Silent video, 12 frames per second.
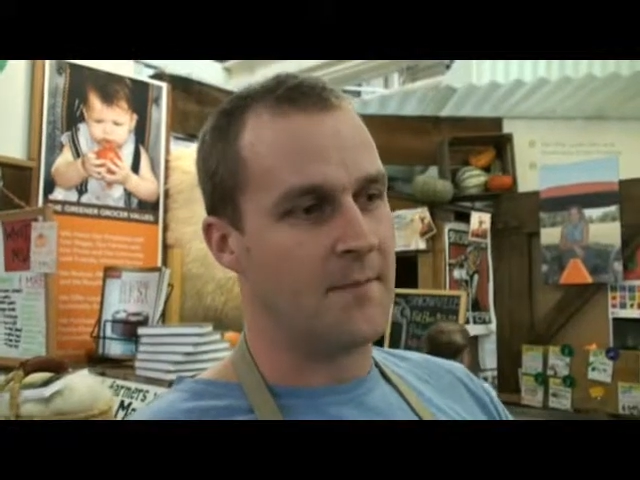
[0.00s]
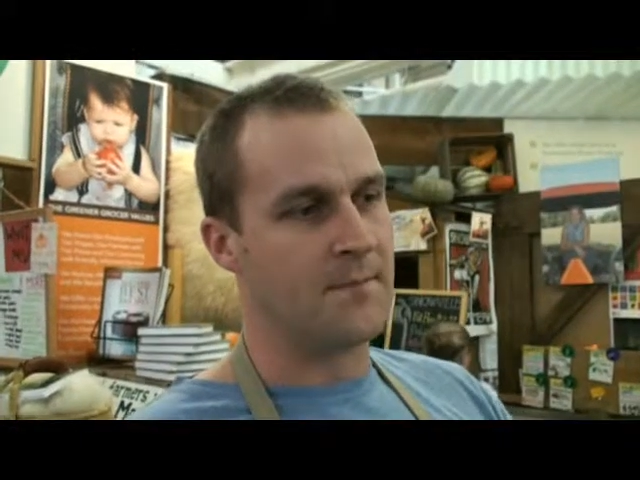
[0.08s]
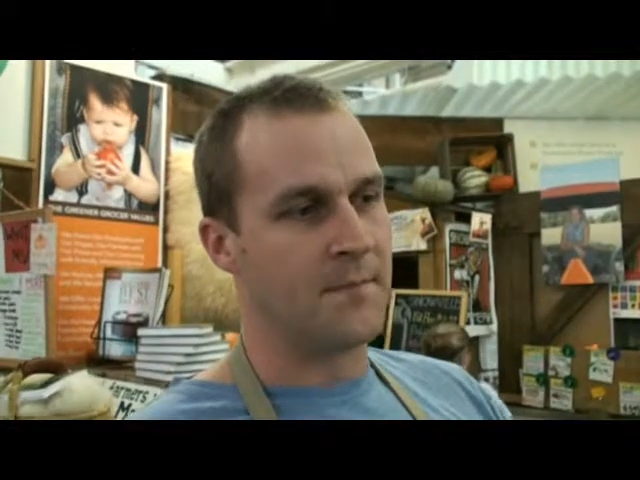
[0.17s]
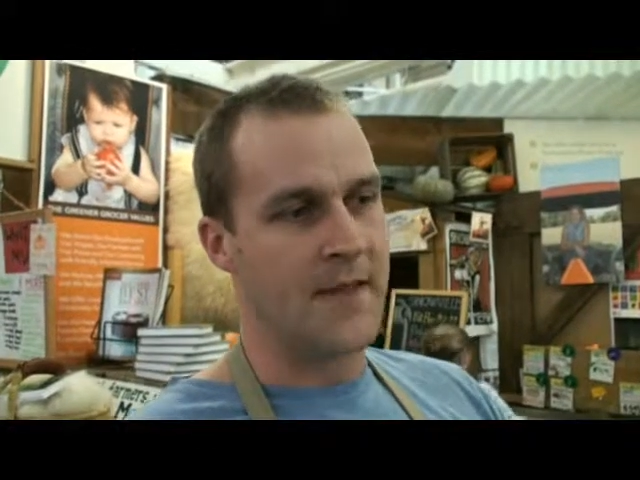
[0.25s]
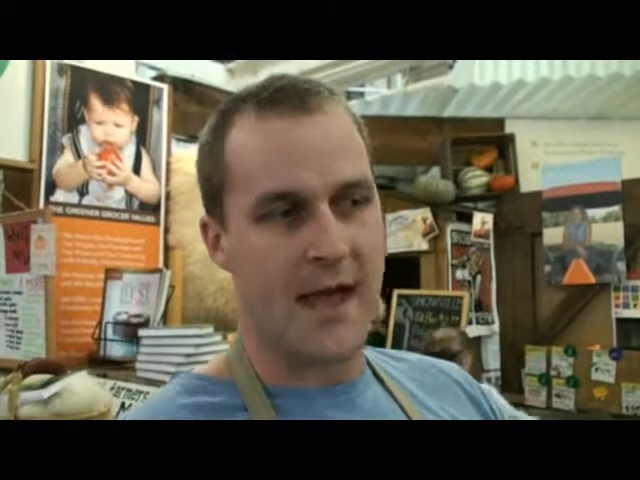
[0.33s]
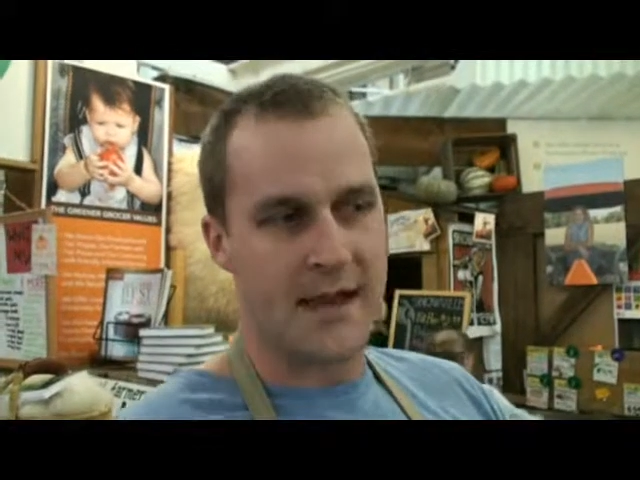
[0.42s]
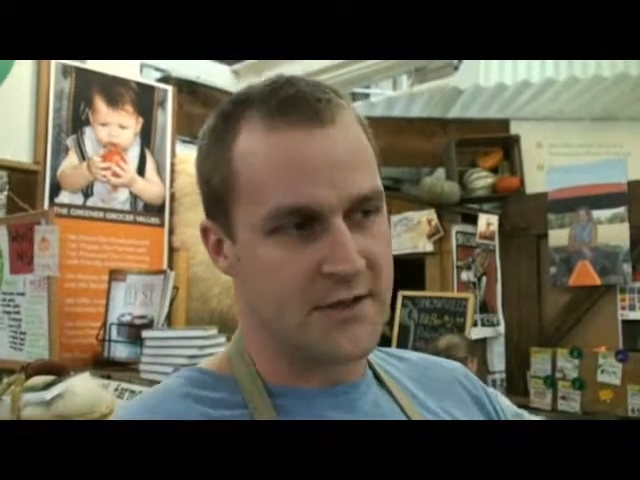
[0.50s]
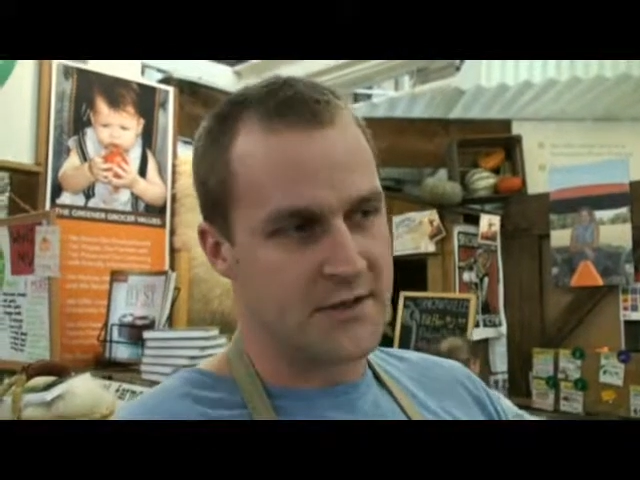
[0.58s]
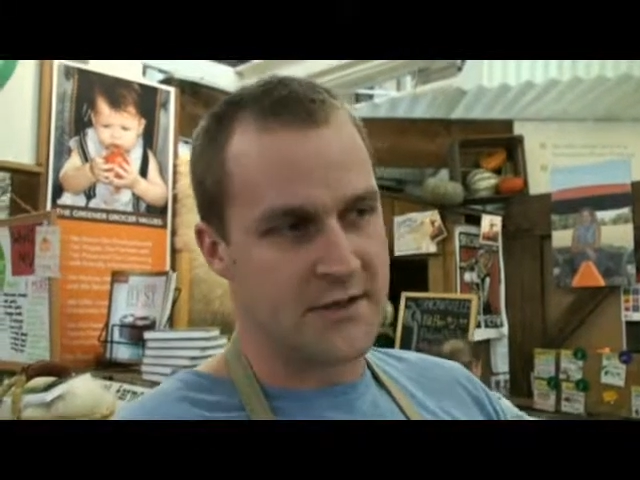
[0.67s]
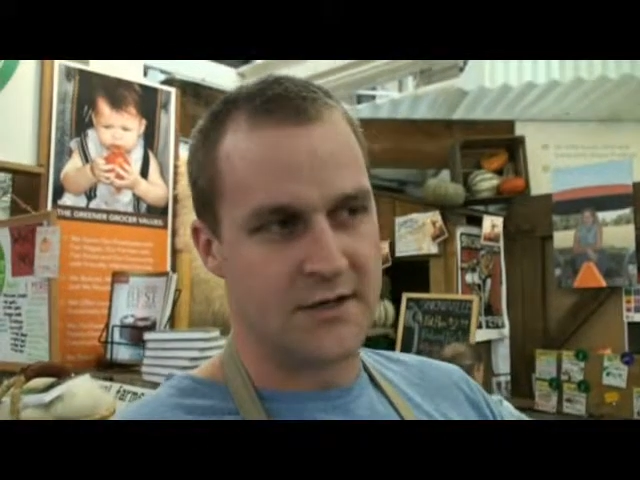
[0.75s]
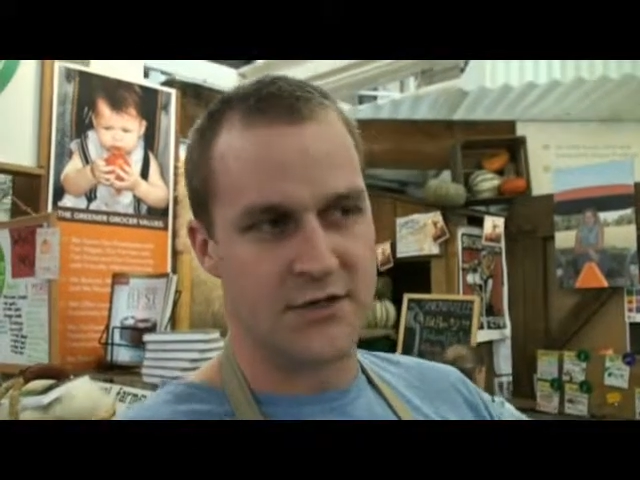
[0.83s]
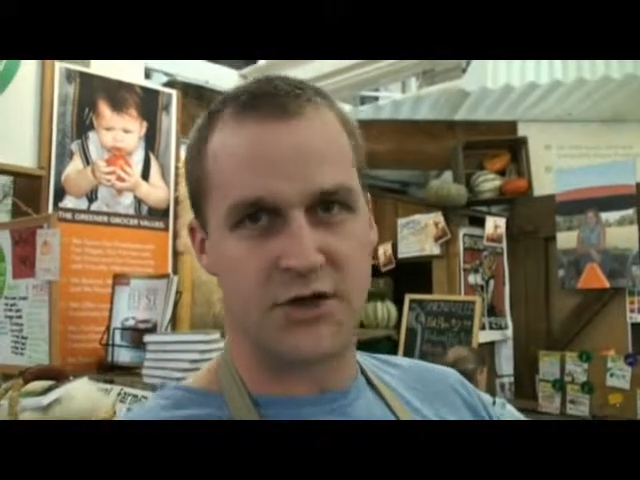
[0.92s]
He
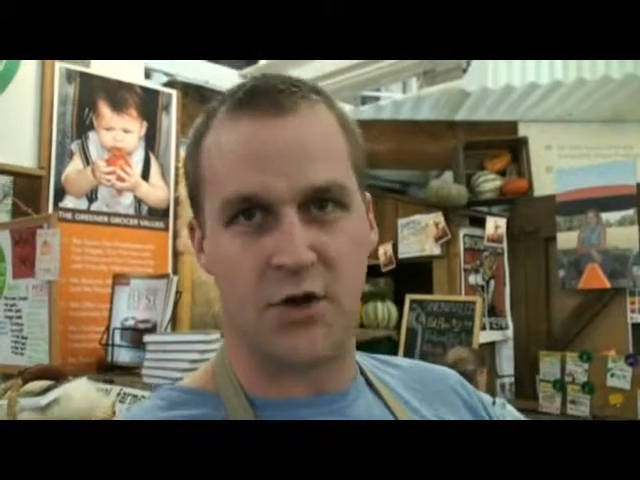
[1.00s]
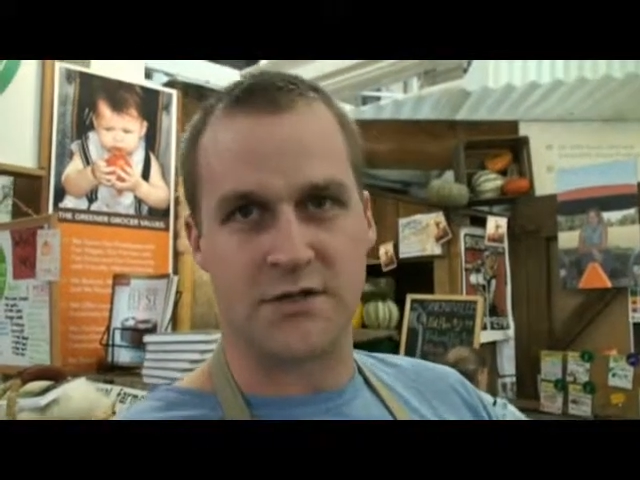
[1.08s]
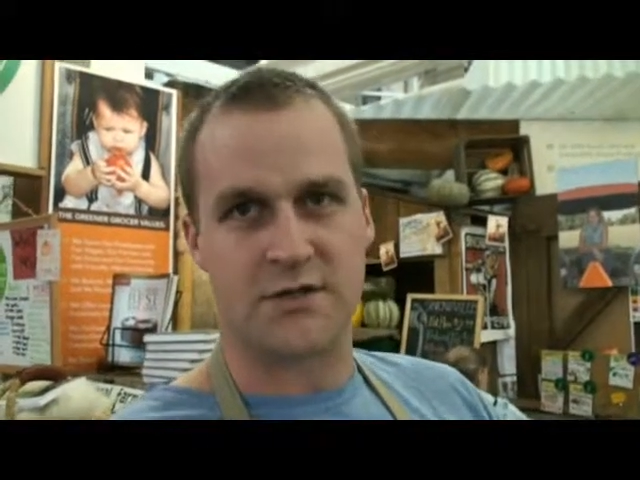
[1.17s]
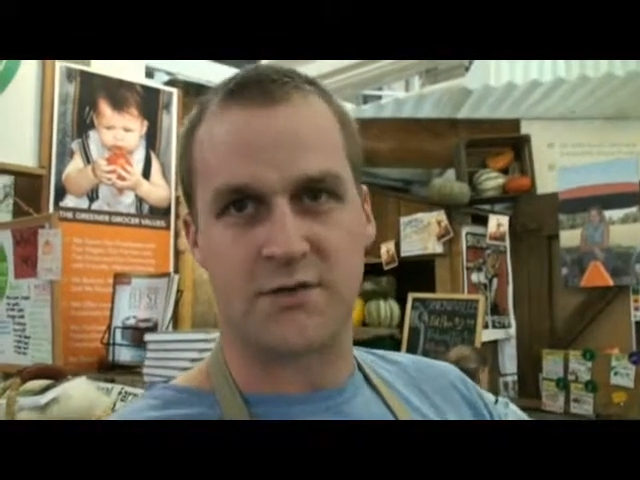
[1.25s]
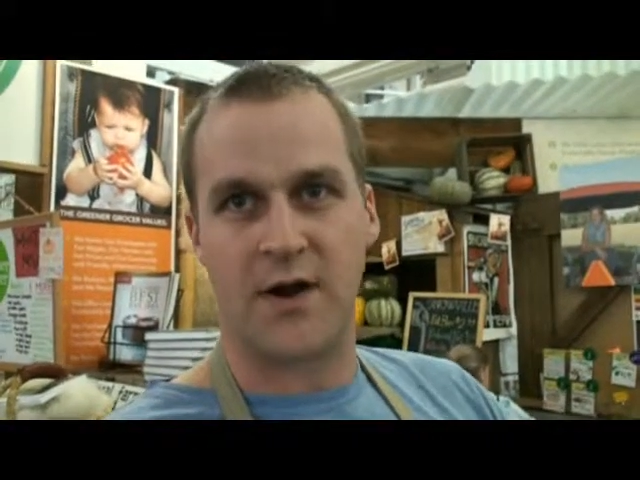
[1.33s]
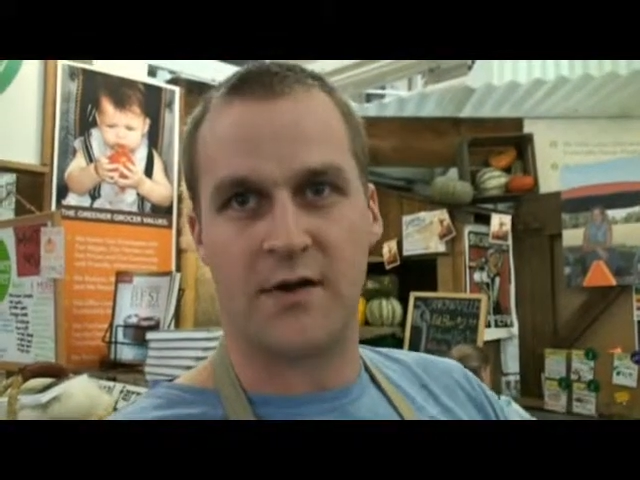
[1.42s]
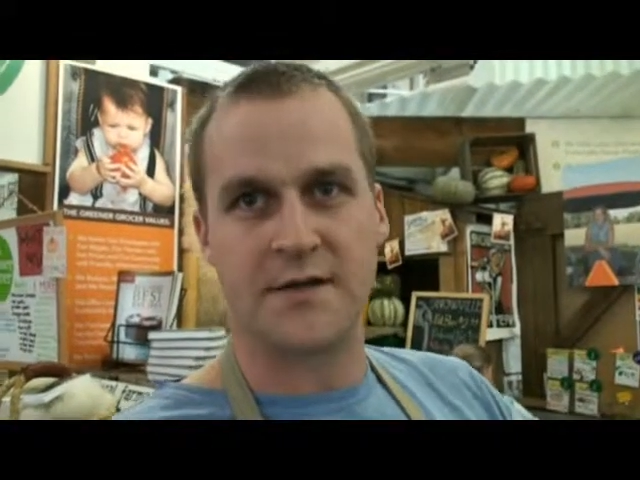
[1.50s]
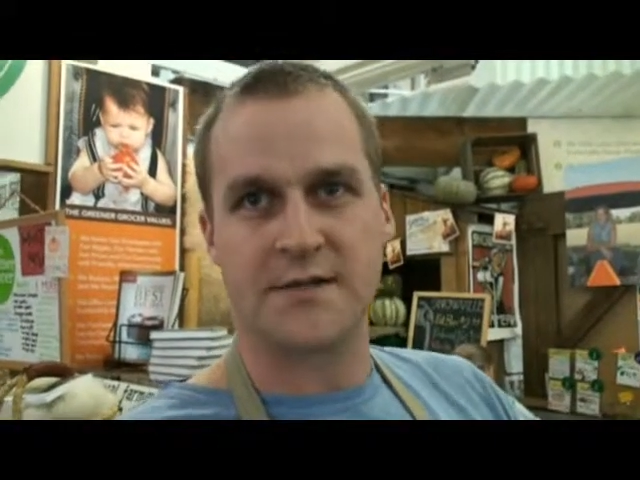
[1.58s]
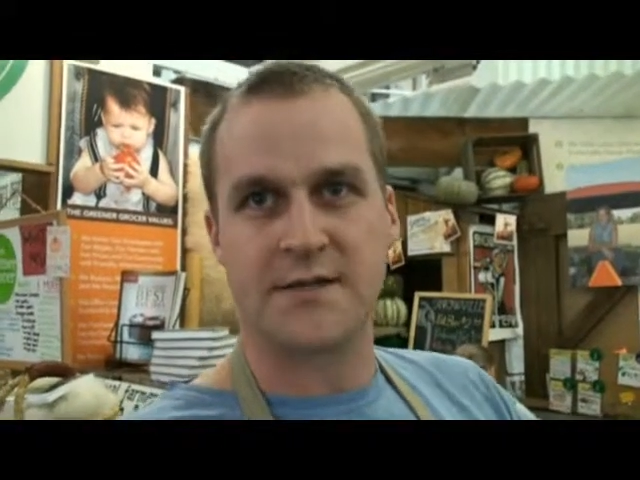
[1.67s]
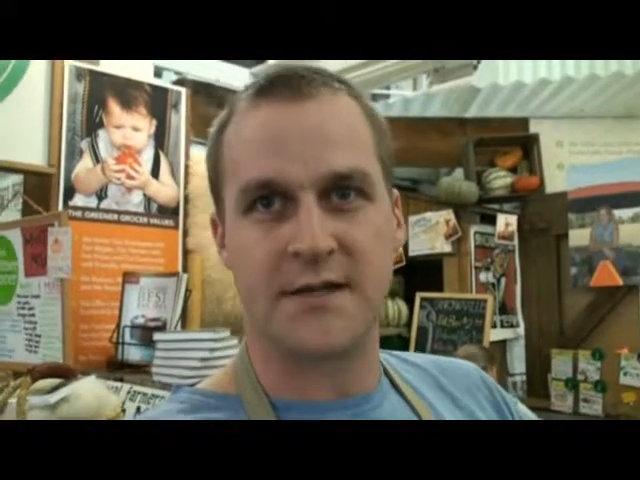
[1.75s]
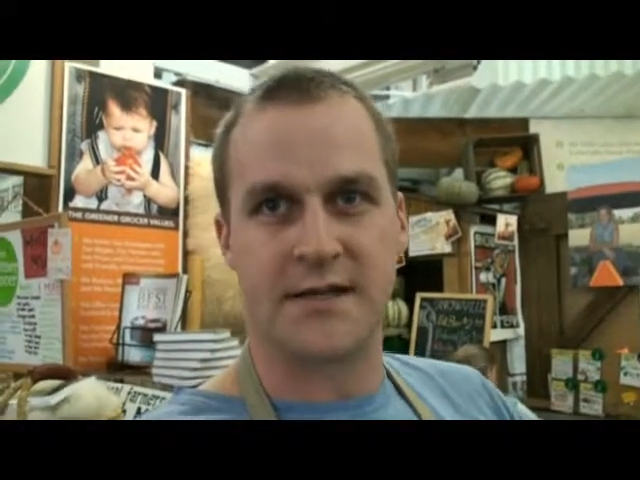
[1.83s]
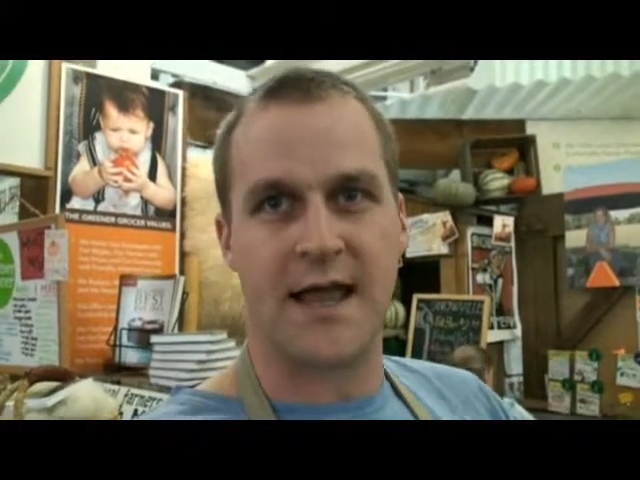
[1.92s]
just shows us around
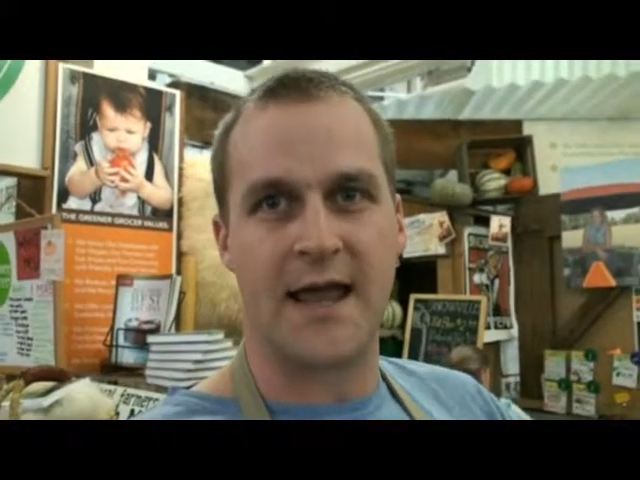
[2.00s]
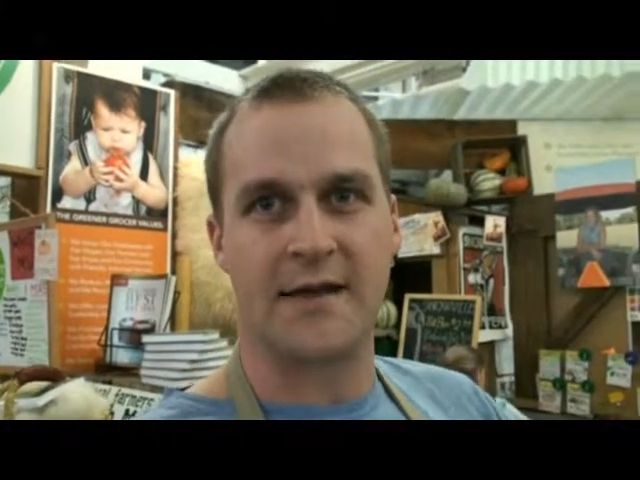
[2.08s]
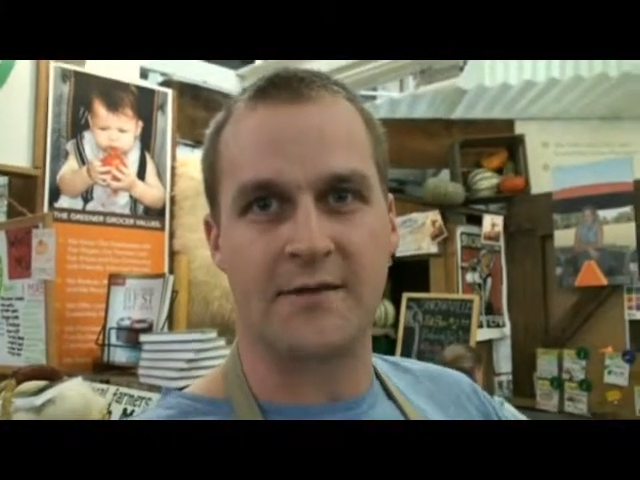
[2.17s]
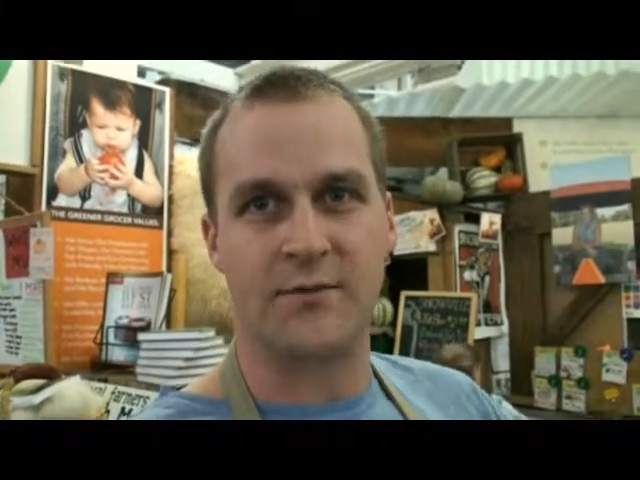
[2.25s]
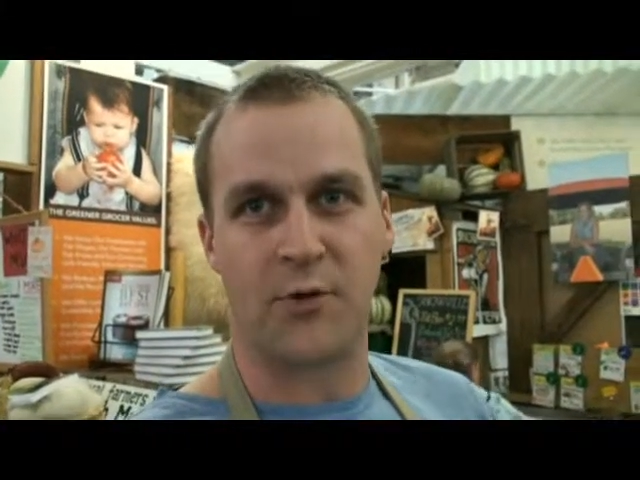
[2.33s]
his land and